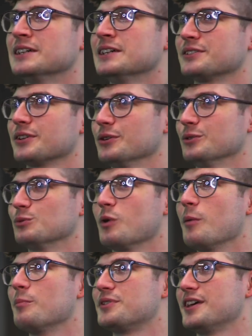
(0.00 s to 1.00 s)
So
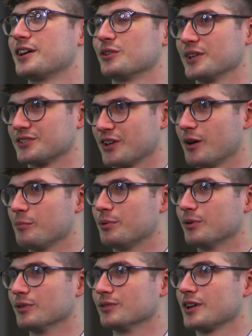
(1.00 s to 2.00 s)
one particular
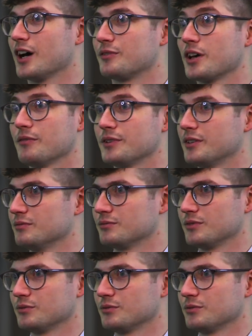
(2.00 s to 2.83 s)
example I've covered in